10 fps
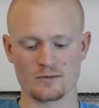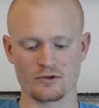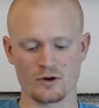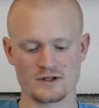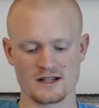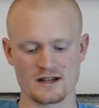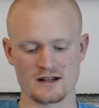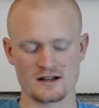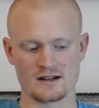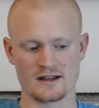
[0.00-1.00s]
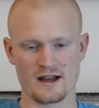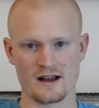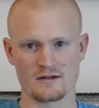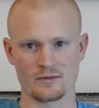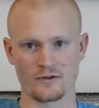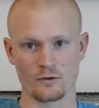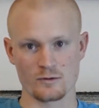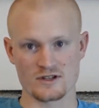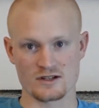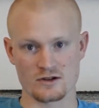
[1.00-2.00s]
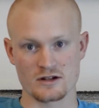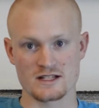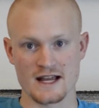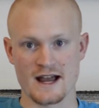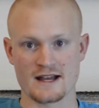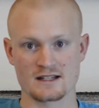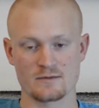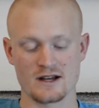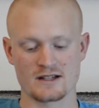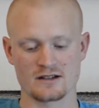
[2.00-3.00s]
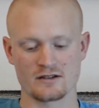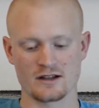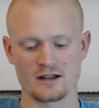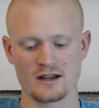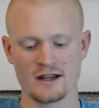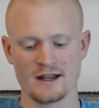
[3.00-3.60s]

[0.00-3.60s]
protein that performs a certain task, basically.